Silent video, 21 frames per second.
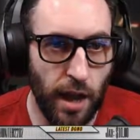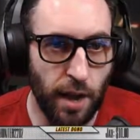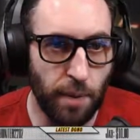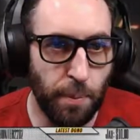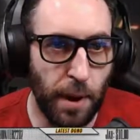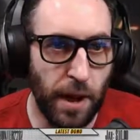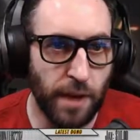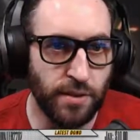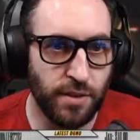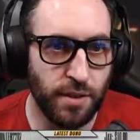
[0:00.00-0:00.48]

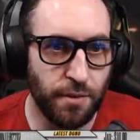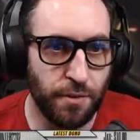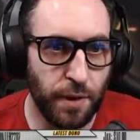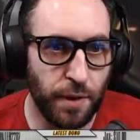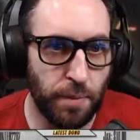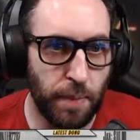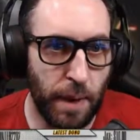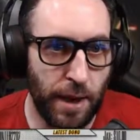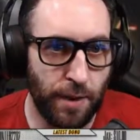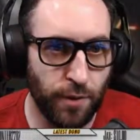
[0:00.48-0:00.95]
positive
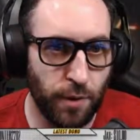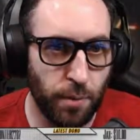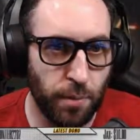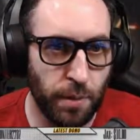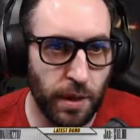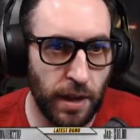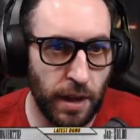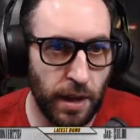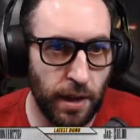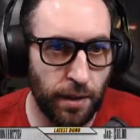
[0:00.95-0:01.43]
feedback from
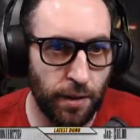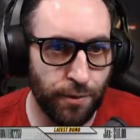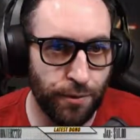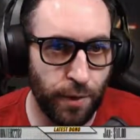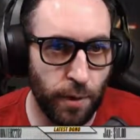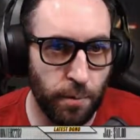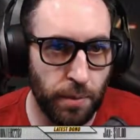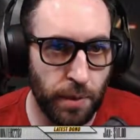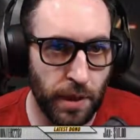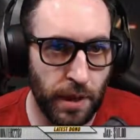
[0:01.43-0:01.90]
the
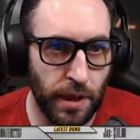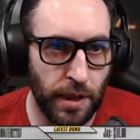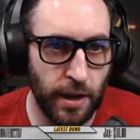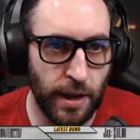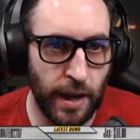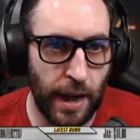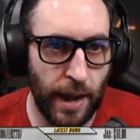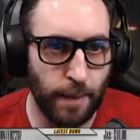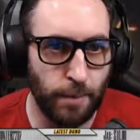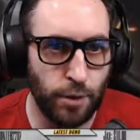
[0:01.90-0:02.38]

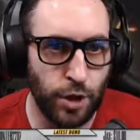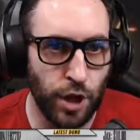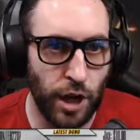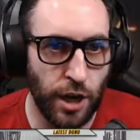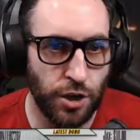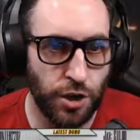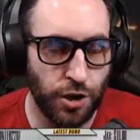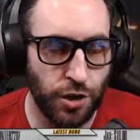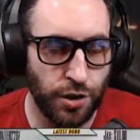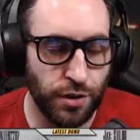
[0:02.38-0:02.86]

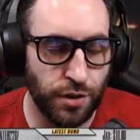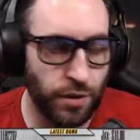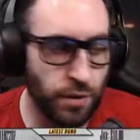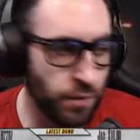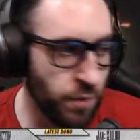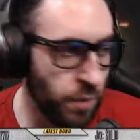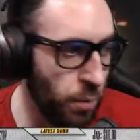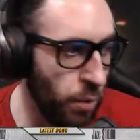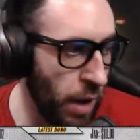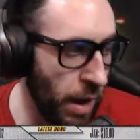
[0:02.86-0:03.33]
Gamechangers
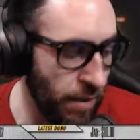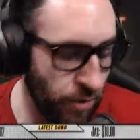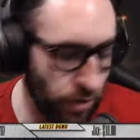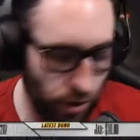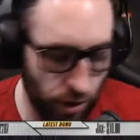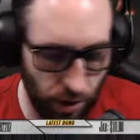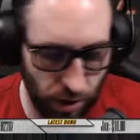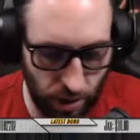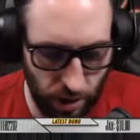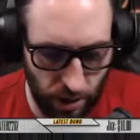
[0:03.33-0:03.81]
from what I've
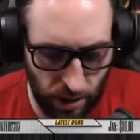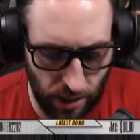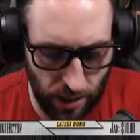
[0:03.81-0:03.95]
heard.